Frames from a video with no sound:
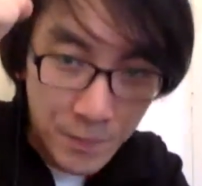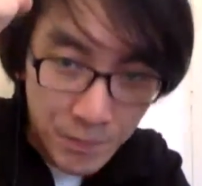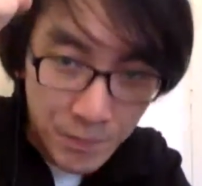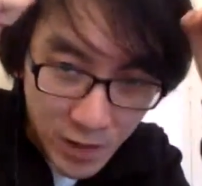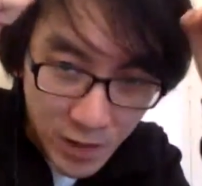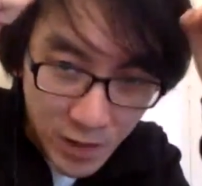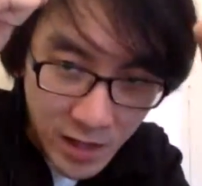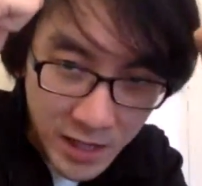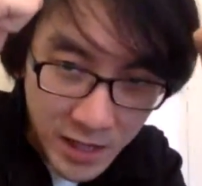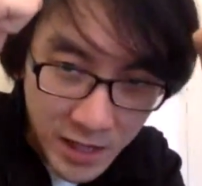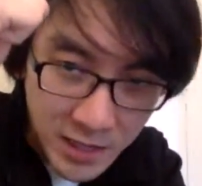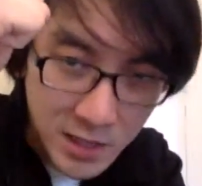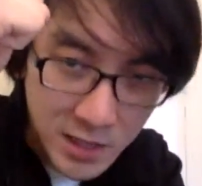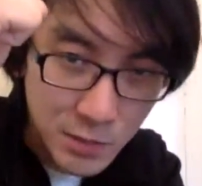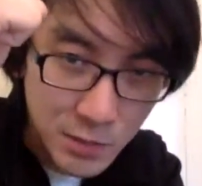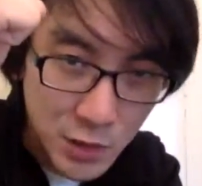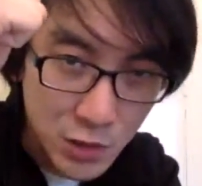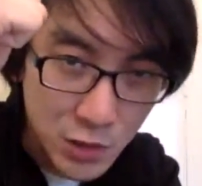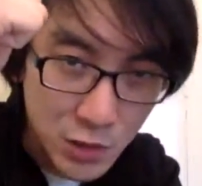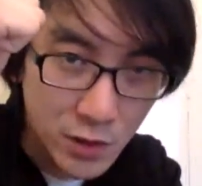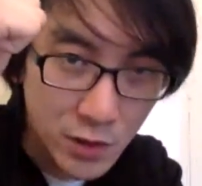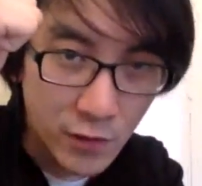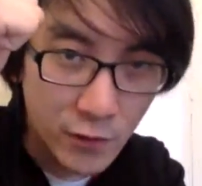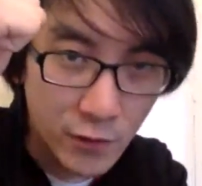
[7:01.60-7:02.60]
they're in some
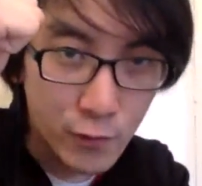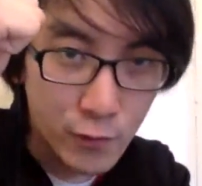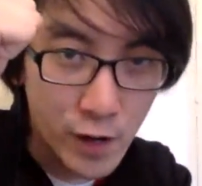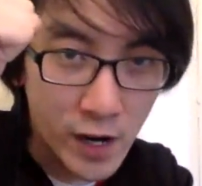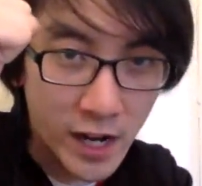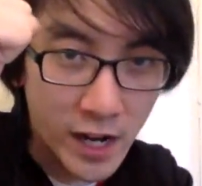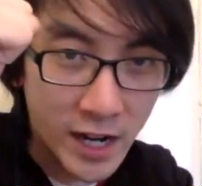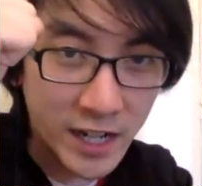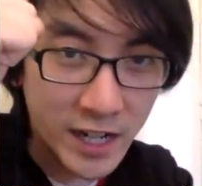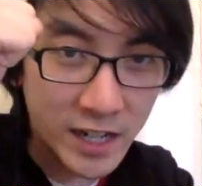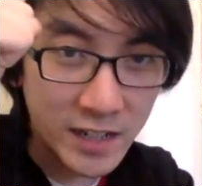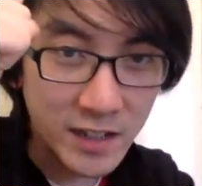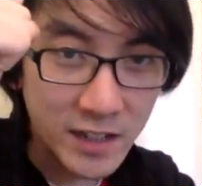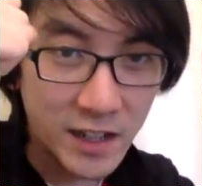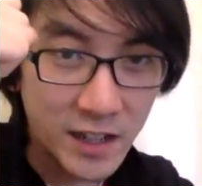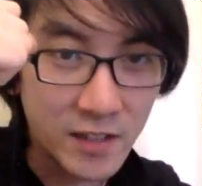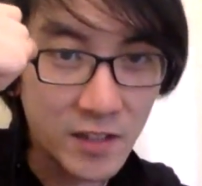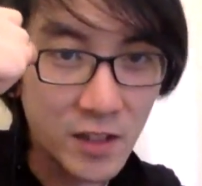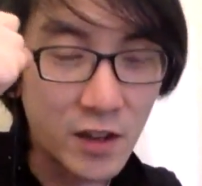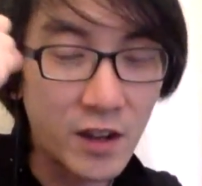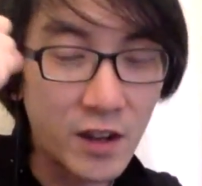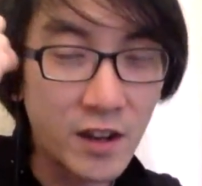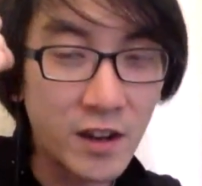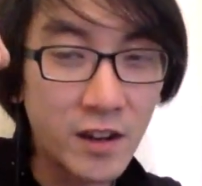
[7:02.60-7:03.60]
sort of ride, like
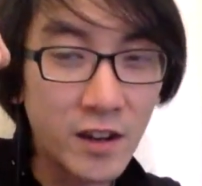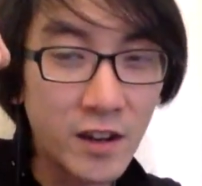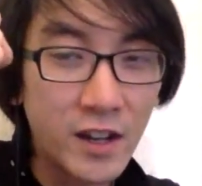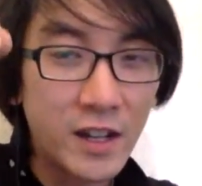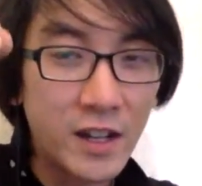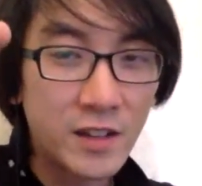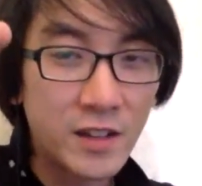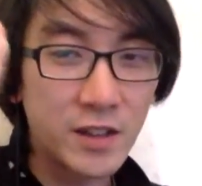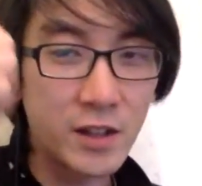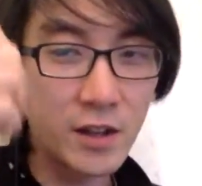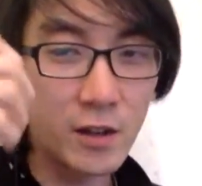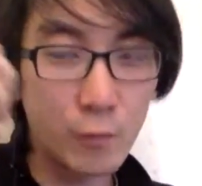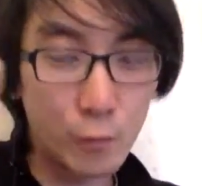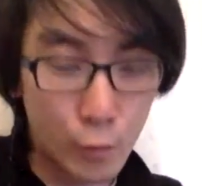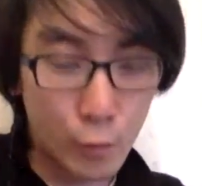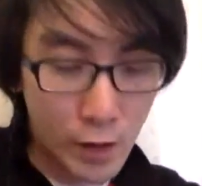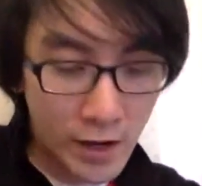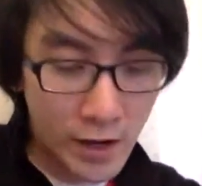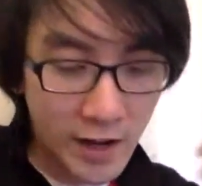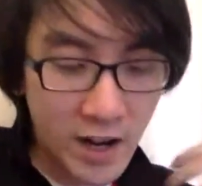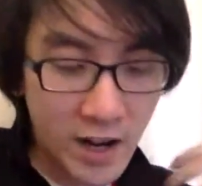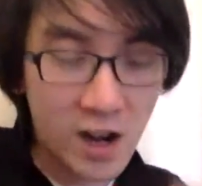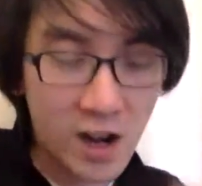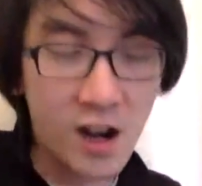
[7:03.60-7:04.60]
they're
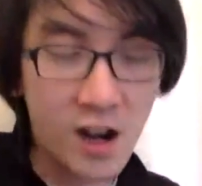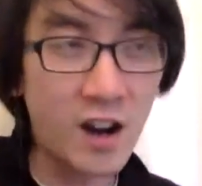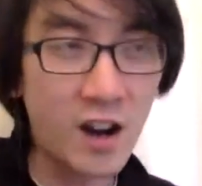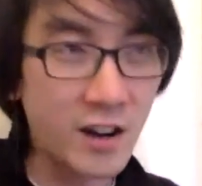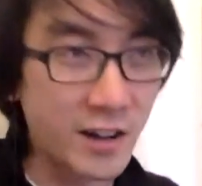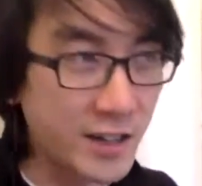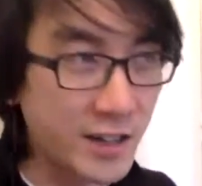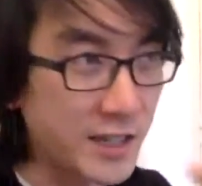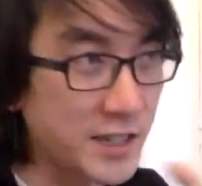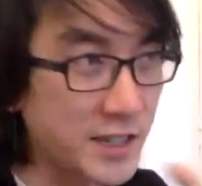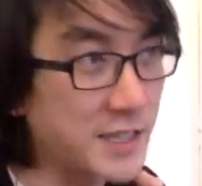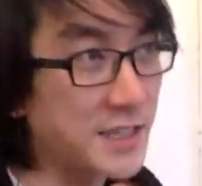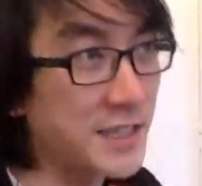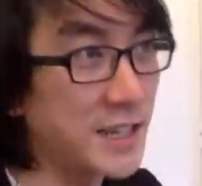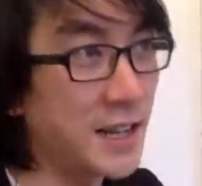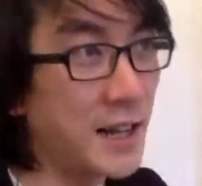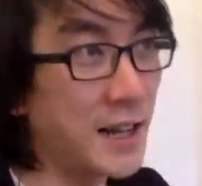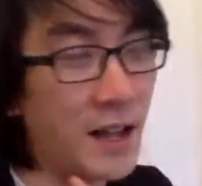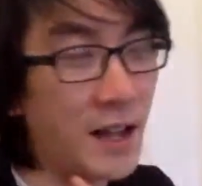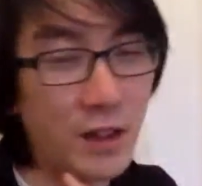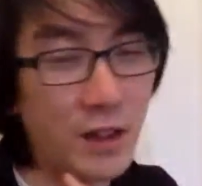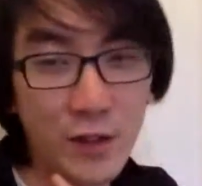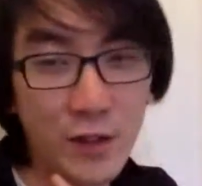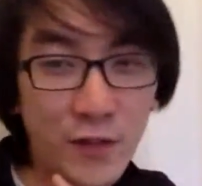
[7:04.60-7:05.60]
wearing a harness
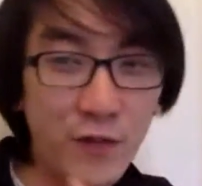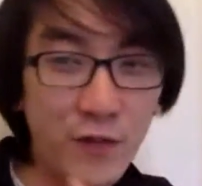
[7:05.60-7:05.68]
and they're